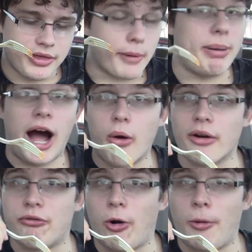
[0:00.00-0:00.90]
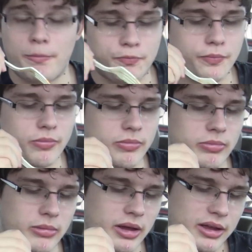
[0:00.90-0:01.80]
they're powerful,
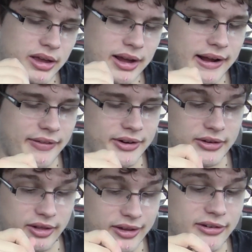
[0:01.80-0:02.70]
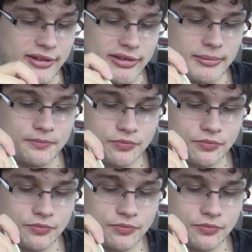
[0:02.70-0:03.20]
and they're delicious.